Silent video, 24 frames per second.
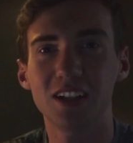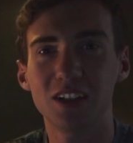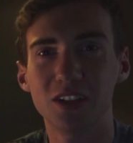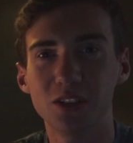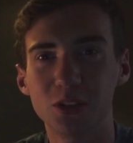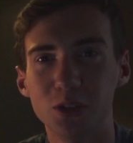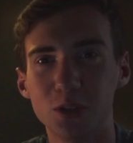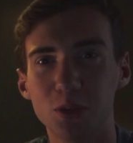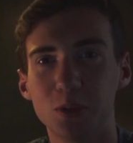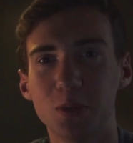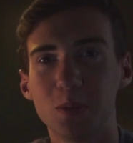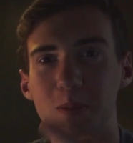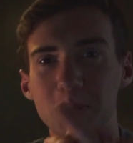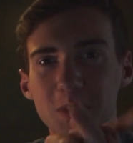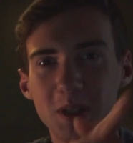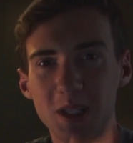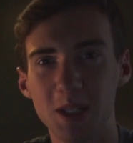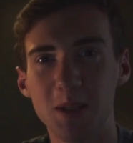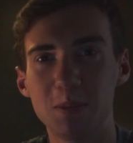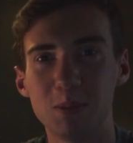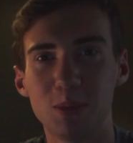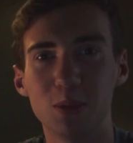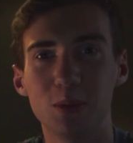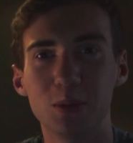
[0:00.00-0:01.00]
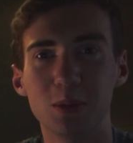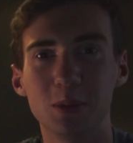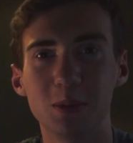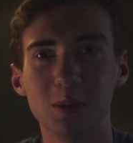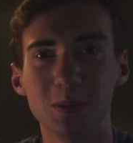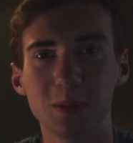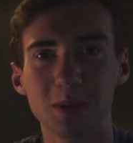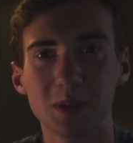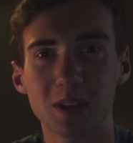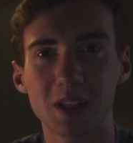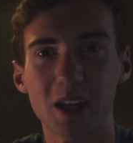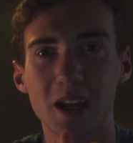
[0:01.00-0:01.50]
hello people
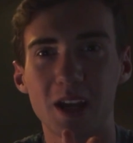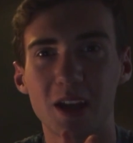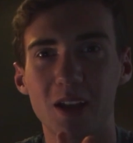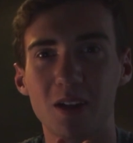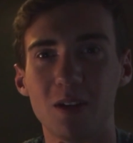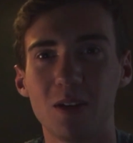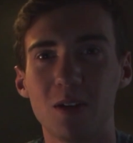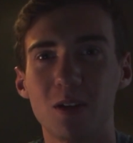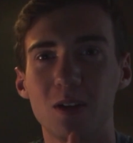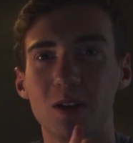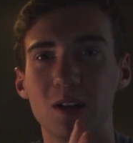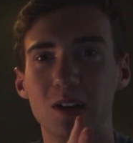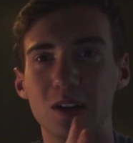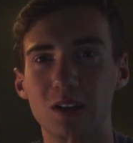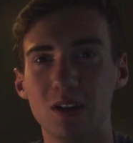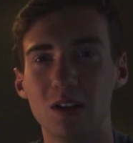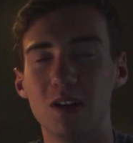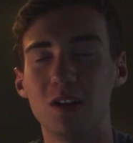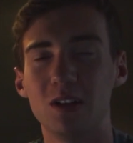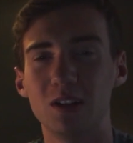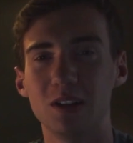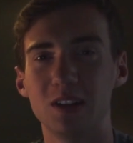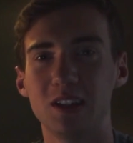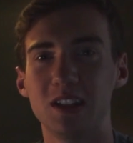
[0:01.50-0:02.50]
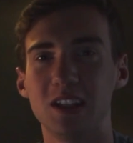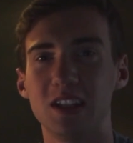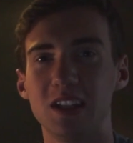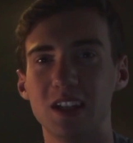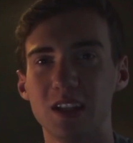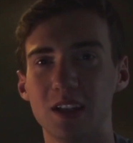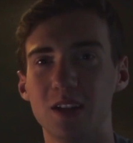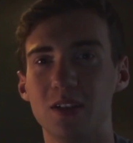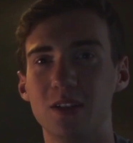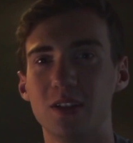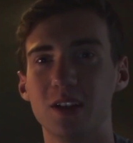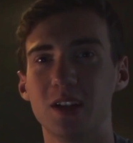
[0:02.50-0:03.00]
that are on the
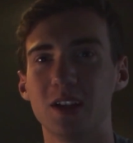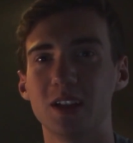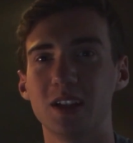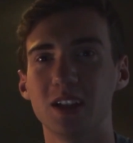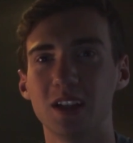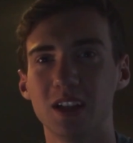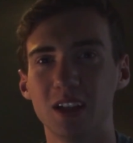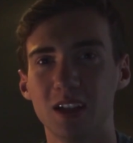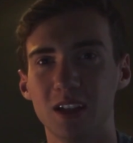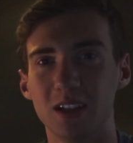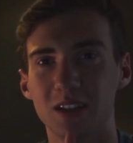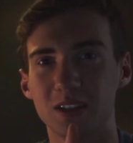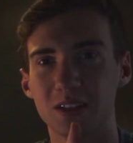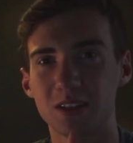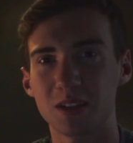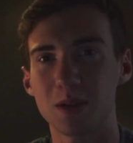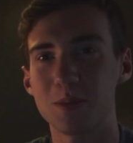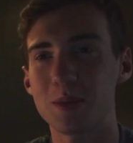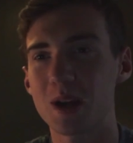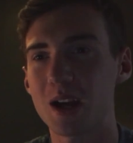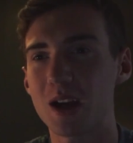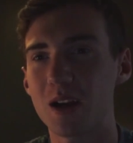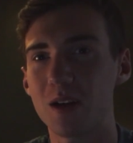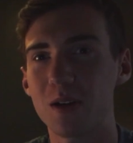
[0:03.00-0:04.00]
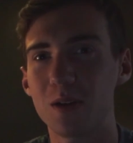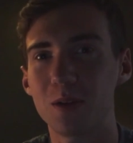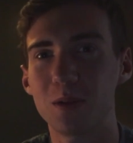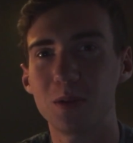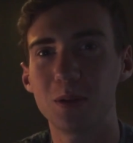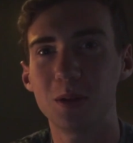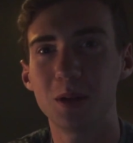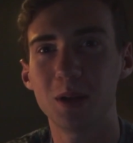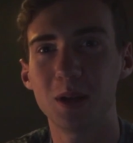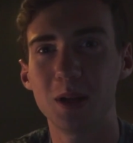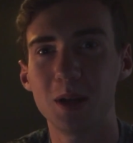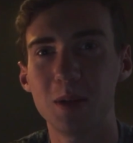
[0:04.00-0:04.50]
internet and
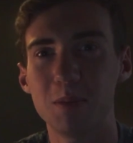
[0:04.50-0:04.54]
somehow